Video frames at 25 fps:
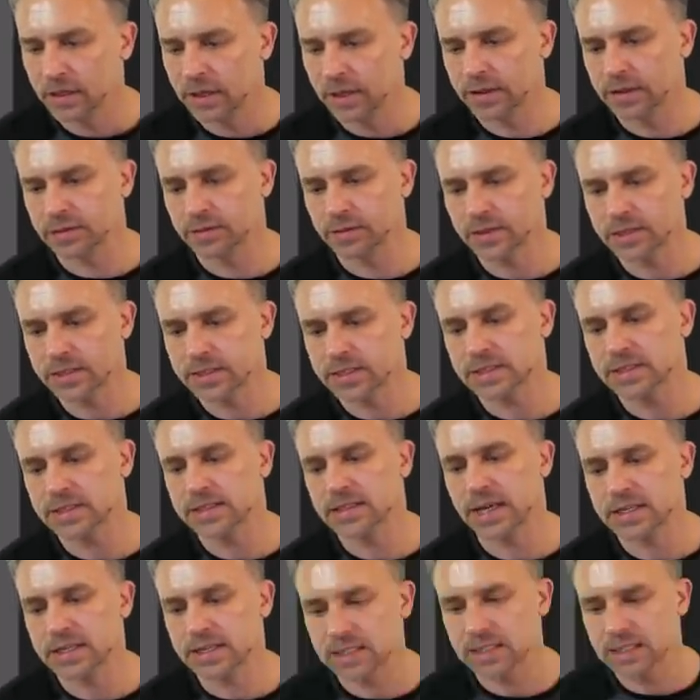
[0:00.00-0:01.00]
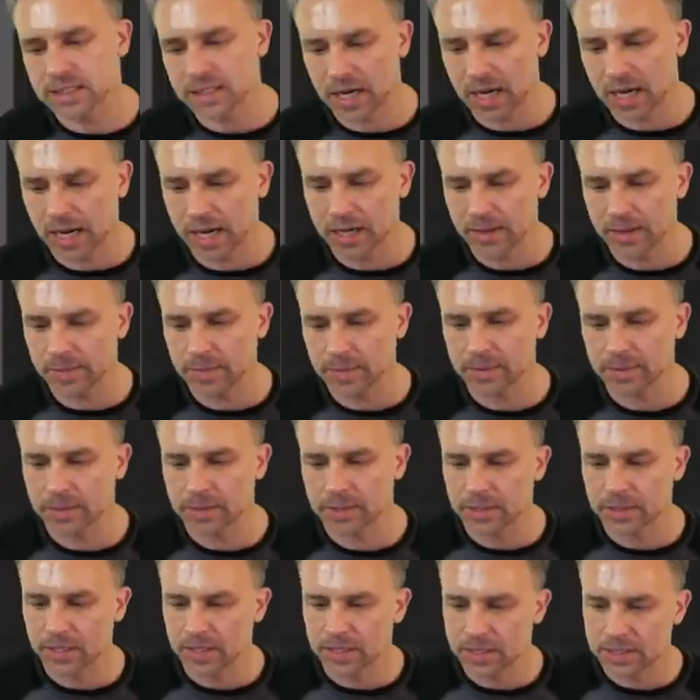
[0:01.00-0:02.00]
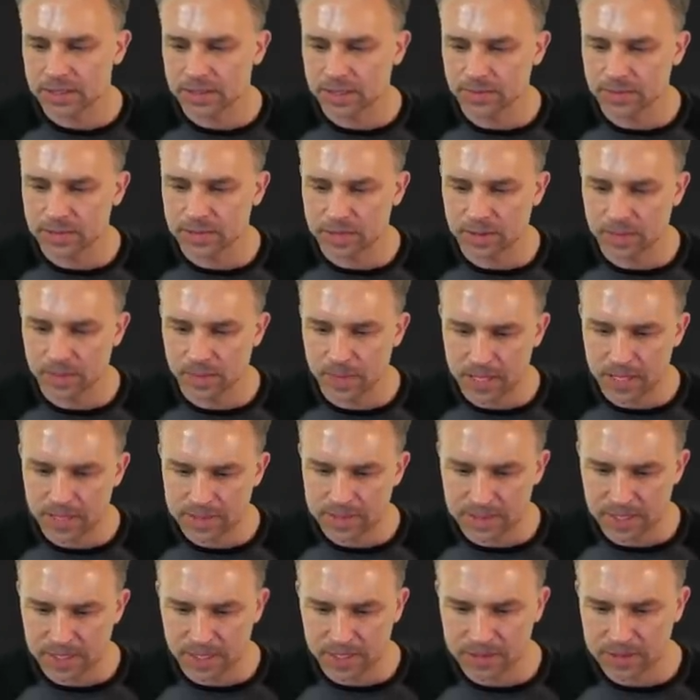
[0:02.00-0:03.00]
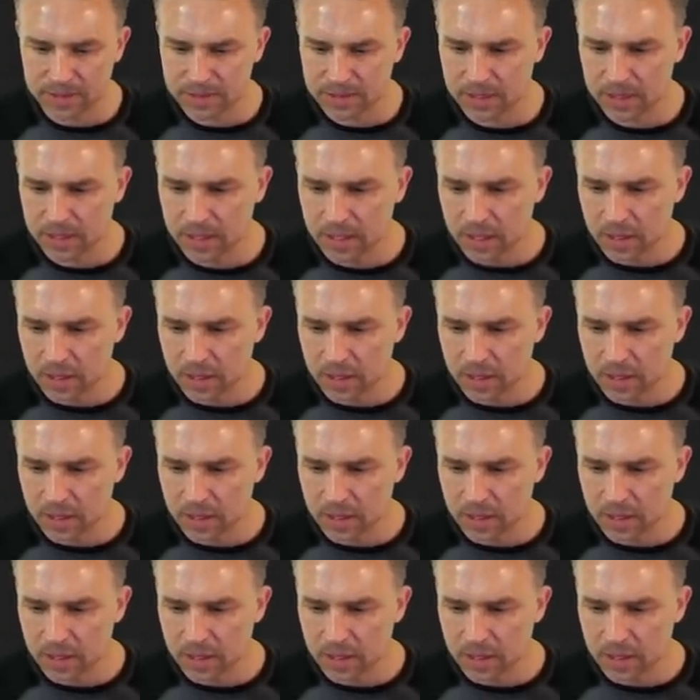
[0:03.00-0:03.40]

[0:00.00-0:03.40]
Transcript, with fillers: 36 days a type. Seems to make sense.